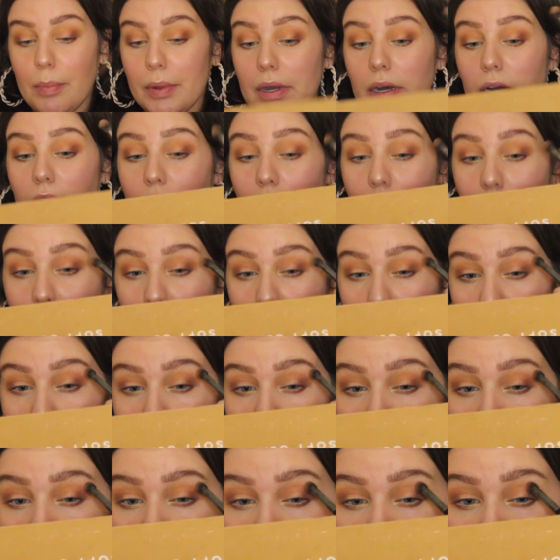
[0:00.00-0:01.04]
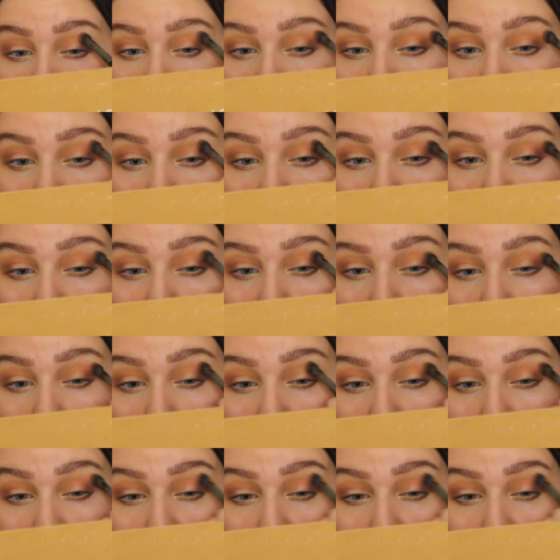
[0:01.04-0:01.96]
it back into orange soda,